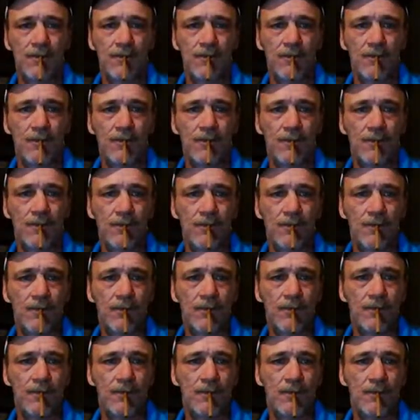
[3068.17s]

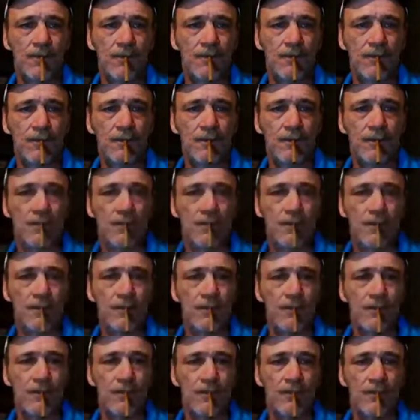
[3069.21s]

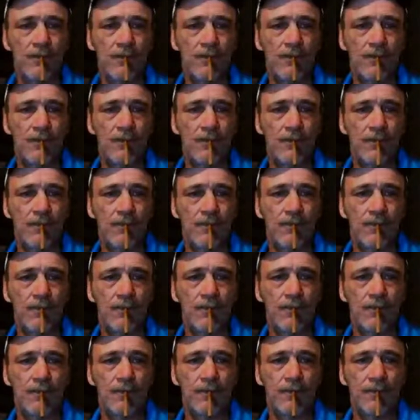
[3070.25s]

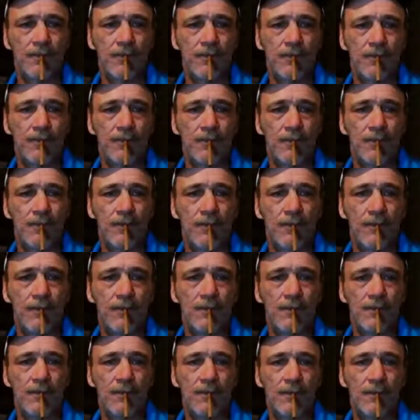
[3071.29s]
Nothing is said.